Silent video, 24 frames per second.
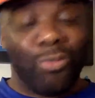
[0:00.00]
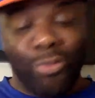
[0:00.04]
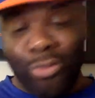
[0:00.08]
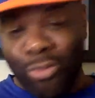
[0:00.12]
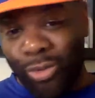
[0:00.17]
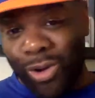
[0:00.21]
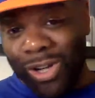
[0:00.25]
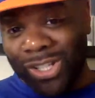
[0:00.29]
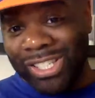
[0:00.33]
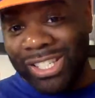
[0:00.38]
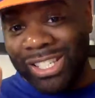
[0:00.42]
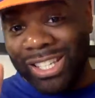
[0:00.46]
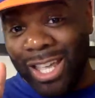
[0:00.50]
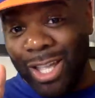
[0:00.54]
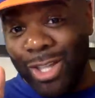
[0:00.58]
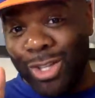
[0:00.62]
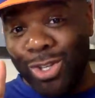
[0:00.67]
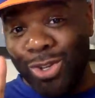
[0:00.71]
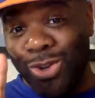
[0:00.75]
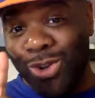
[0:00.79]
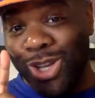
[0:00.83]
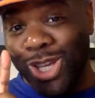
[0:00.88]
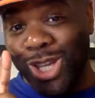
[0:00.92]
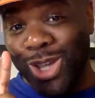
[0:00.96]
Once again,
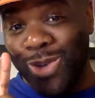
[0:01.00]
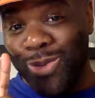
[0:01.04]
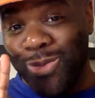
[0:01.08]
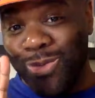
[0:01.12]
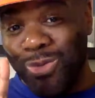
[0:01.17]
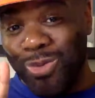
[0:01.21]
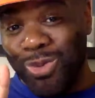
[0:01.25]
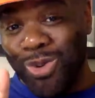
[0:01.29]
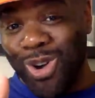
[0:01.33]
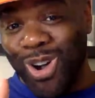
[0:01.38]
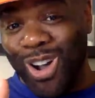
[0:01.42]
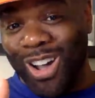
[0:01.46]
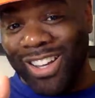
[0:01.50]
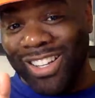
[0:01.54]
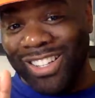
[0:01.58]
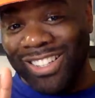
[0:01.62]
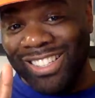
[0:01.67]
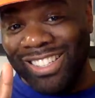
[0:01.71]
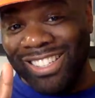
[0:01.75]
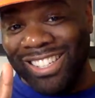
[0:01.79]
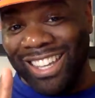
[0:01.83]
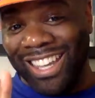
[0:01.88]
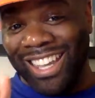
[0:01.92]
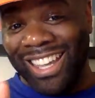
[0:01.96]
you only get one
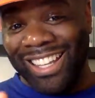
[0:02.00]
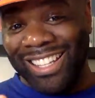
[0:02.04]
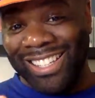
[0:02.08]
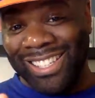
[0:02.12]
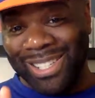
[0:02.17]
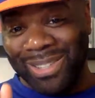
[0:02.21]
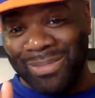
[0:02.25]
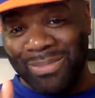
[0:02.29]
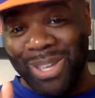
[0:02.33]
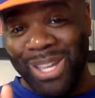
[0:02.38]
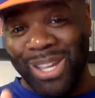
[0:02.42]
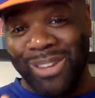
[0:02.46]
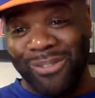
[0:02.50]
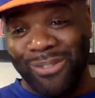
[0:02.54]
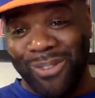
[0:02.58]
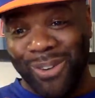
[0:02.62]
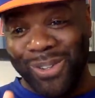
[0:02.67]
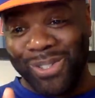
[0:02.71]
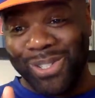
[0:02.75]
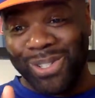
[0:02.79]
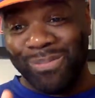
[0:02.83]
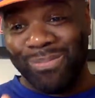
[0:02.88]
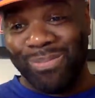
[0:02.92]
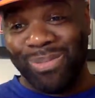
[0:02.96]
chance to make a
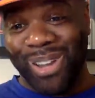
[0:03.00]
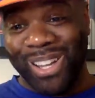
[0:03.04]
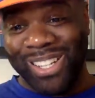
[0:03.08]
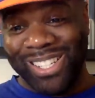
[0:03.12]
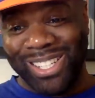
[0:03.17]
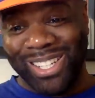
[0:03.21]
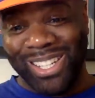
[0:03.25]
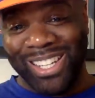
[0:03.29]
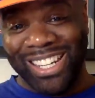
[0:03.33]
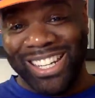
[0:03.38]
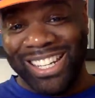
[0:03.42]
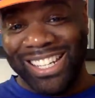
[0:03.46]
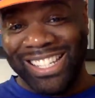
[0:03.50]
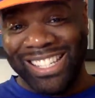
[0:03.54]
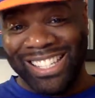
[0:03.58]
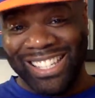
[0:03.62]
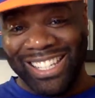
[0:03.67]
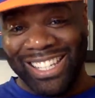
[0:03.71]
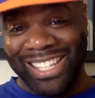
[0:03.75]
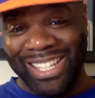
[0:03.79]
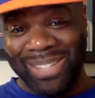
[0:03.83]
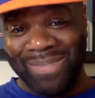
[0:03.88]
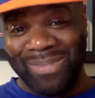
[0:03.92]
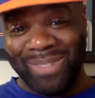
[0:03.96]
first impression in this
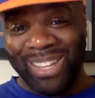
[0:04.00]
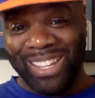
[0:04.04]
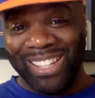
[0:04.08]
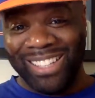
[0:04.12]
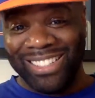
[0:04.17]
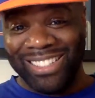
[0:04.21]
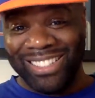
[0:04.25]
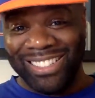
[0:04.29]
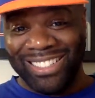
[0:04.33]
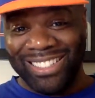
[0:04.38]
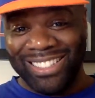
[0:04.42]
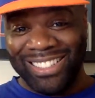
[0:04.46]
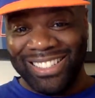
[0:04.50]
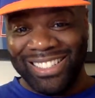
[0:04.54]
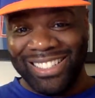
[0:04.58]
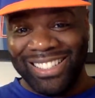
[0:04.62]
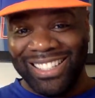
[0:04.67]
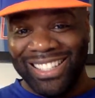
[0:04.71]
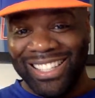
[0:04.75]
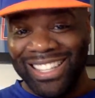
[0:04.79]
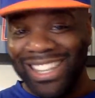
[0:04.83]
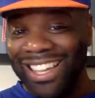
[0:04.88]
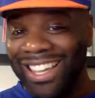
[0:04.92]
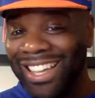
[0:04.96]
league, man.
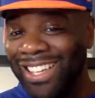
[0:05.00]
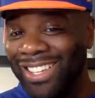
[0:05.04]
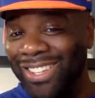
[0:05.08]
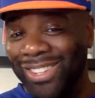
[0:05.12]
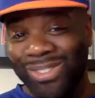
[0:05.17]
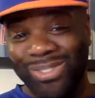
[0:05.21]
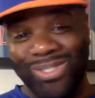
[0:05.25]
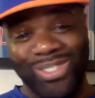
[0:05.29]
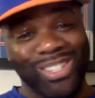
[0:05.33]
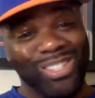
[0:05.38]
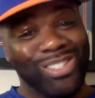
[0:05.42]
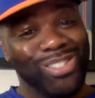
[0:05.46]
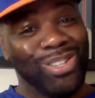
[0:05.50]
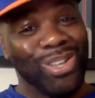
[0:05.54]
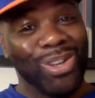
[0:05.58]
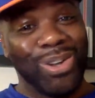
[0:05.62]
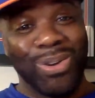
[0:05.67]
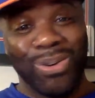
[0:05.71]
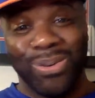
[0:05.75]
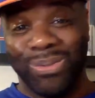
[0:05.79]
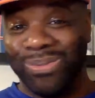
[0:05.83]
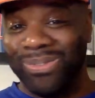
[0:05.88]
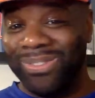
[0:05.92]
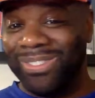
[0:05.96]
You just
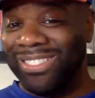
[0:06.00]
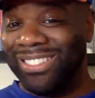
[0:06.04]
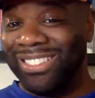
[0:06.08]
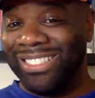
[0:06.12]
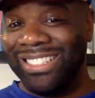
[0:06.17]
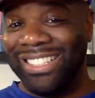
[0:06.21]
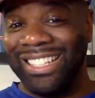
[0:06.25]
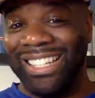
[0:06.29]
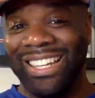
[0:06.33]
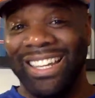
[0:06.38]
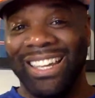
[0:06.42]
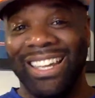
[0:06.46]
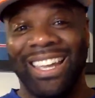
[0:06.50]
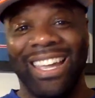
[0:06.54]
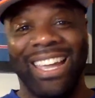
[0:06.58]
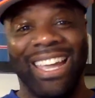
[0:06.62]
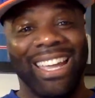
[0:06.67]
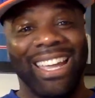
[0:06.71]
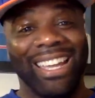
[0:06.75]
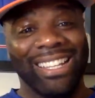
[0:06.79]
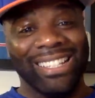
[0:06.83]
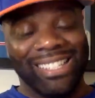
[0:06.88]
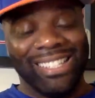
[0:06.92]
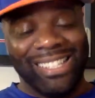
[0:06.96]
do.
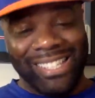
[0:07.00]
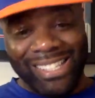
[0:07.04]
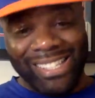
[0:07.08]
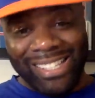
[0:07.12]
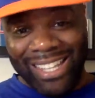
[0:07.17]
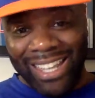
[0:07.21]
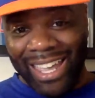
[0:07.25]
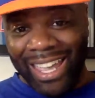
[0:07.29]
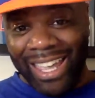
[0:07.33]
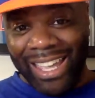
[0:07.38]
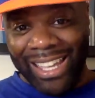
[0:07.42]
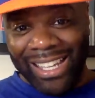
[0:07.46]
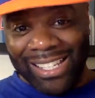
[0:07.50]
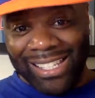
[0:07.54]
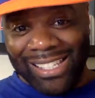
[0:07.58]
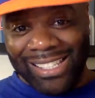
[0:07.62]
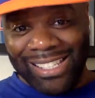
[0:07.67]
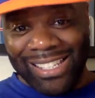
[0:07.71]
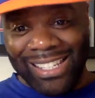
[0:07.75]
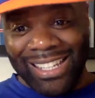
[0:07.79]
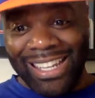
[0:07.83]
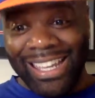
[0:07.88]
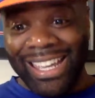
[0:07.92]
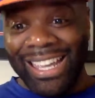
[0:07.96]
It
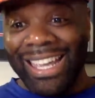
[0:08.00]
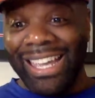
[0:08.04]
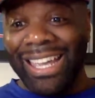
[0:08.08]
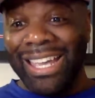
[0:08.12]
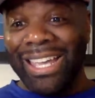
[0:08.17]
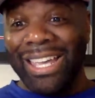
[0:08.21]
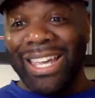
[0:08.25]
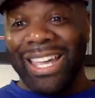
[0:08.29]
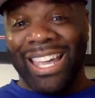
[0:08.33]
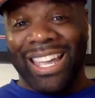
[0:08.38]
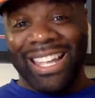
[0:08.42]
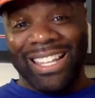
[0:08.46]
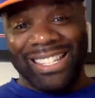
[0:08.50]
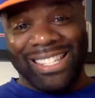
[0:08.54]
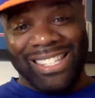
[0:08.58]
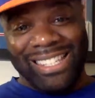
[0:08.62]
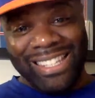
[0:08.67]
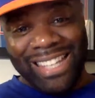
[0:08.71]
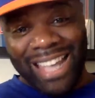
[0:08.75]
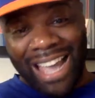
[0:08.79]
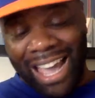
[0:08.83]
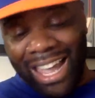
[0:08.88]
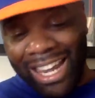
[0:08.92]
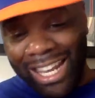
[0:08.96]
stinks. It's
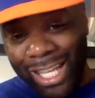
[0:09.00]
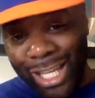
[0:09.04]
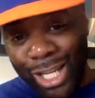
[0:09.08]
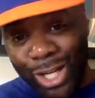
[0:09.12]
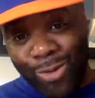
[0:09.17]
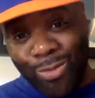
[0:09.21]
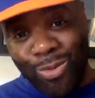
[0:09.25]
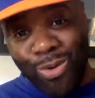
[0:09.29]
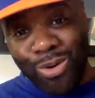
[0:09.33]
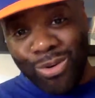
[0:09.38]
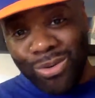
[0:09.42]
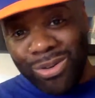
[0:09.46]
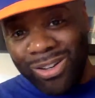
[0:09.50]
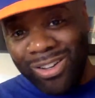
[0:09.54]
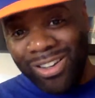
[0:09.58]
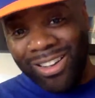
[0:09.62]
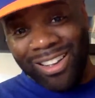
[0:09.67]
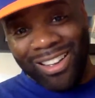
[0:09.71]
not equal.